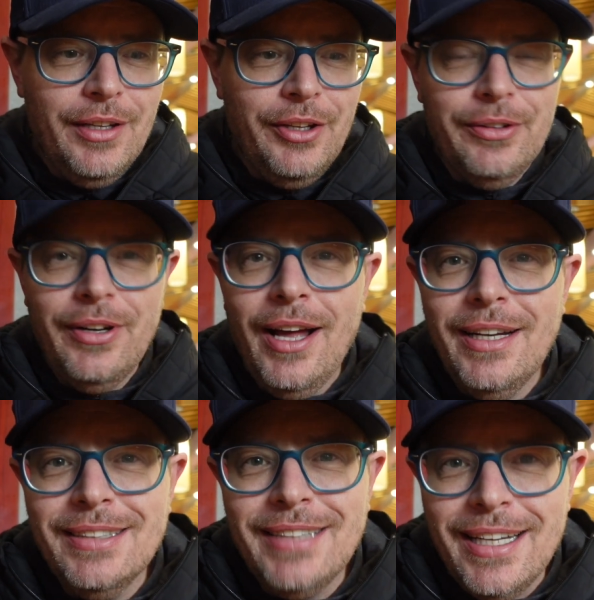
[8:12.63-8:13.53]
you're not
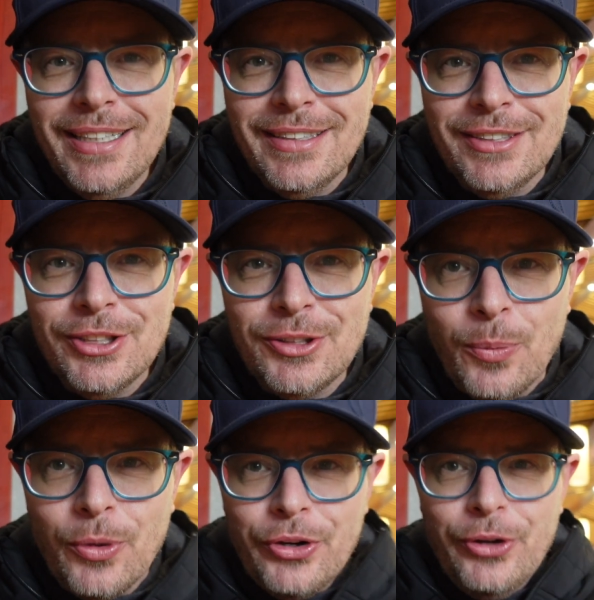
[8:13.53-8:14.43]
intended to just
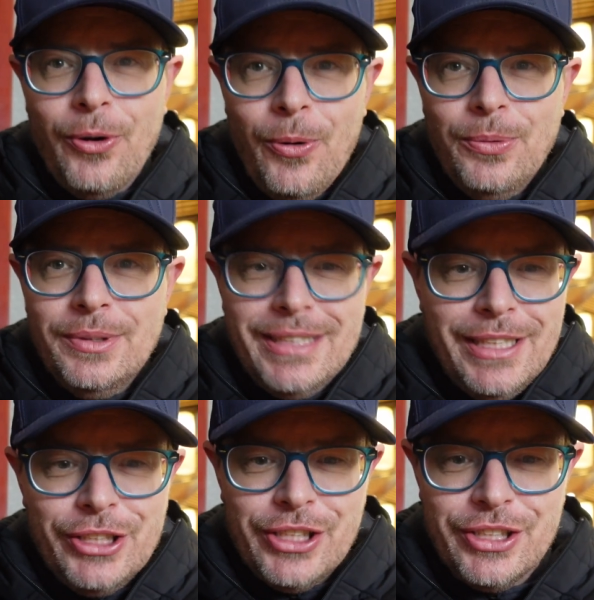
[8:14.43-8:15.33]
order your own
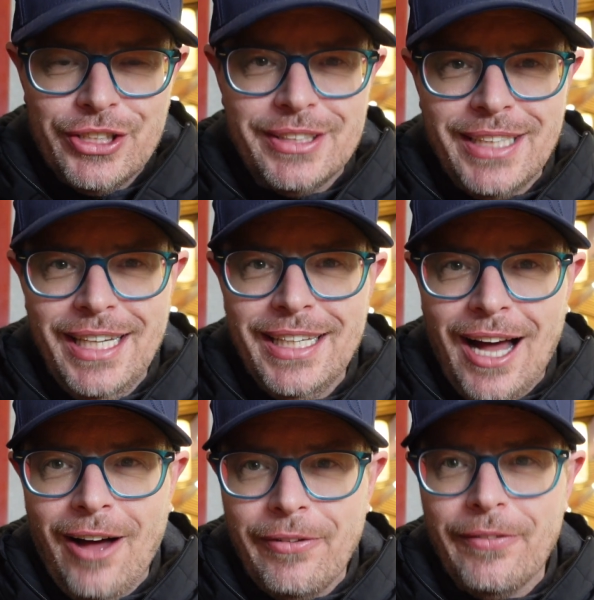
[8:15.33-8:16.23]
dish and just eat
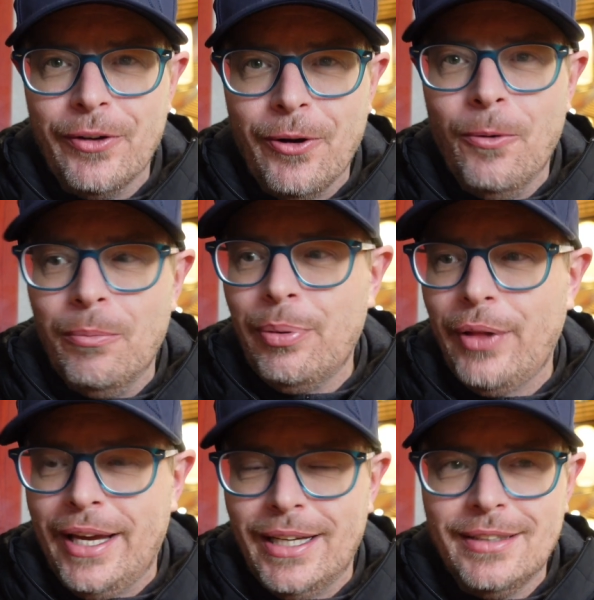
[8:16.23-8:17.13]
off of your own
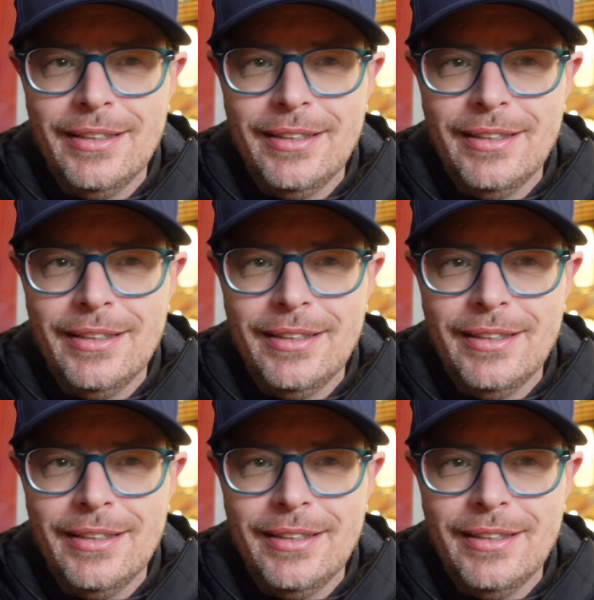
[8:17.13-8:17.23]
plate.